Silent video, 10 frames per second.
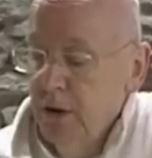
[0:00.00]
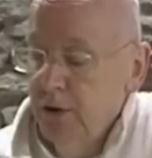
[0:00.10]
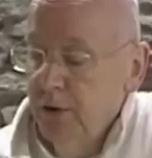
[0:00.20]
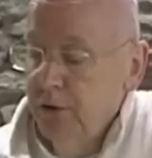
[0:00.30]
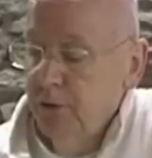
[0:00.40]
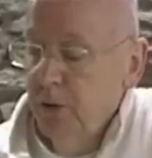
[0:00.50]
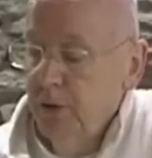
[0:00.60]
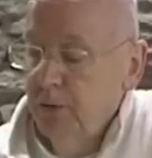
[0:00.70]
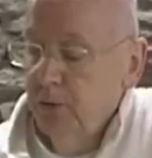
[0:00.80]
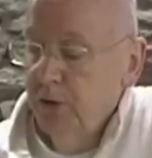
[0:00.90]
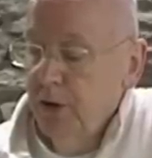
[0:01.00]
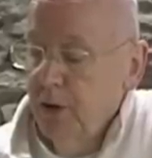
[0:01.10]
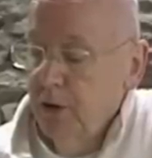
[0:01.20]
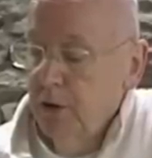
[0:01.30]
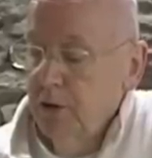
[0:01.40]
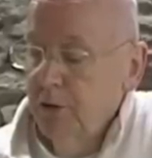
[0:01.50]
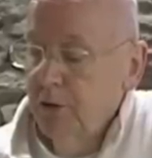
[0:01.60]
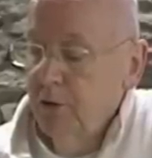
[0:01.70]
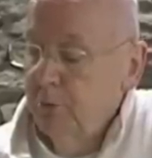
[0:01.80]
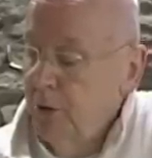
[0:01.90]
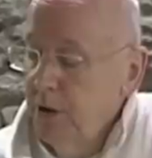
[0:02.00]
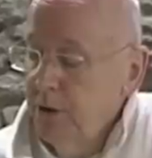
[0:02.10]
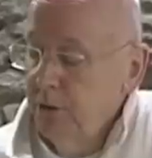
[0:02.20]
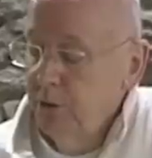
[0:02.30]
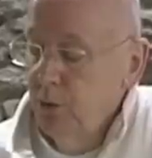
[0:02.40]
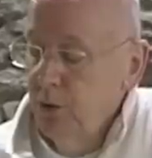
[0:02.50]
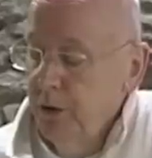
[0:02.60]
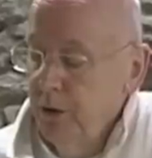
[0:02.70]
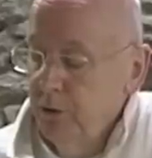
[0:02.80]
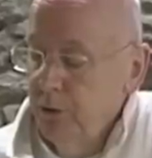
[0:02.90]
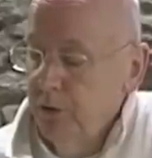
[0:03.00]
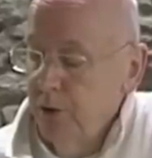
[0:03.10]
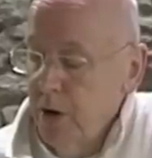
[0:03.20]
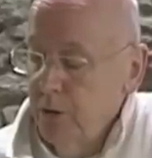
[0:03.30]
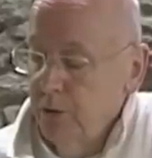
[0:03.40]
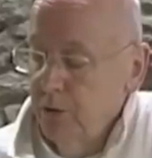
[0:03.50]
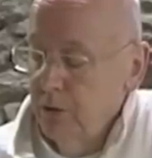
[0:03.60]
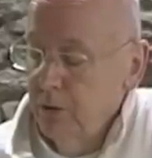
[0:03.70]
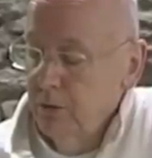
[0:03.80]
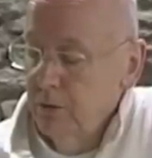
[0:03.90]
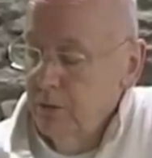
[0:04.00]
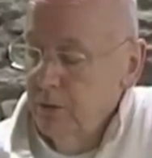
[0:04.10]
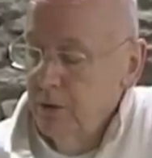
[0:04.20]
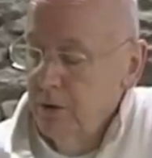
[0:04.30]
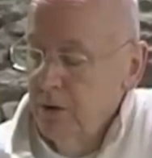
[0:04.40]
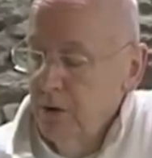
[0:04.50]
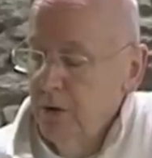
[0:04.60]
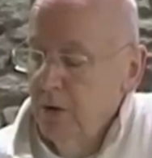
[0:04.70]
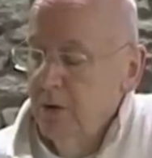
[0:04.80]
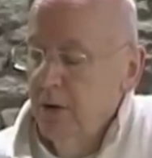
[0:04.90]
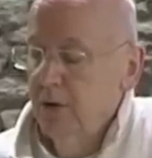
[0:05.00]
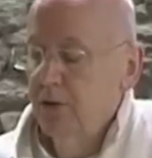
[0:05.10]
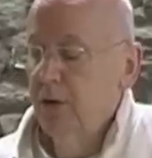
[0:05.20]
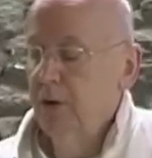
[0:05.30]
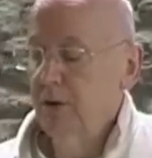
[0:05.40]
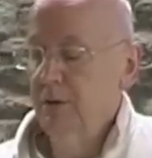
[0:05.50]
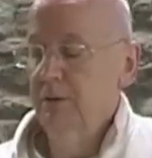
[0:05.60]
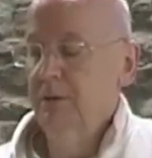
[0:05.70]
and his sweat was like clots of blood falling to the ground. That's that